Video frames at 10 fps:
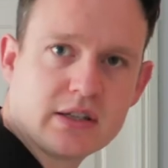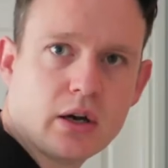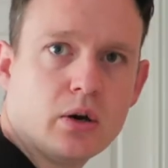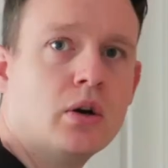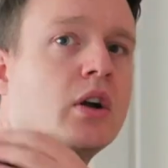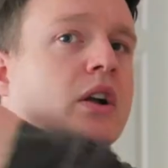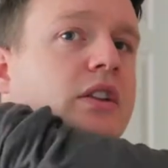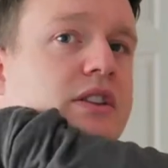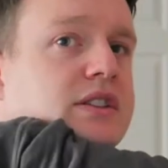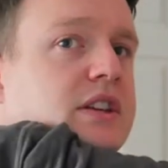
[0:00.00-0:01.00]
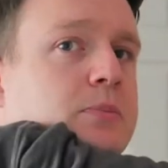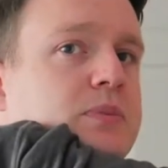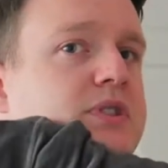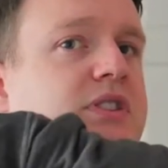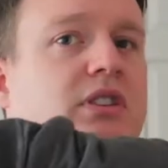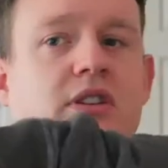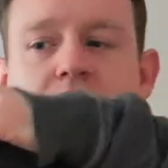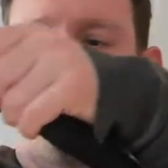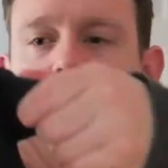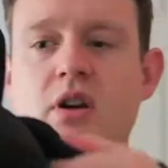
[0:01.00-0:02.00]
so, the zips
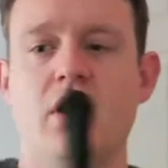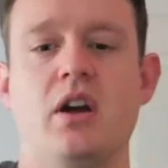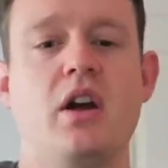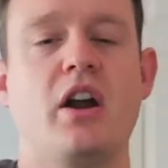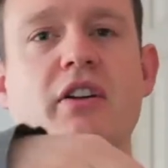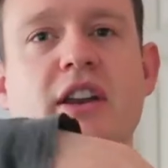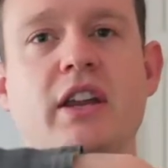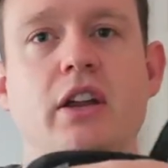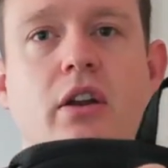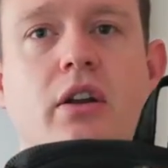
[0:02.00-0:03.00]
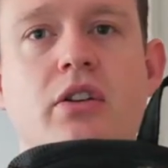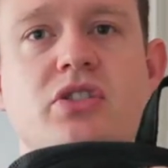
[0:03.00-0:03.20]
are in here.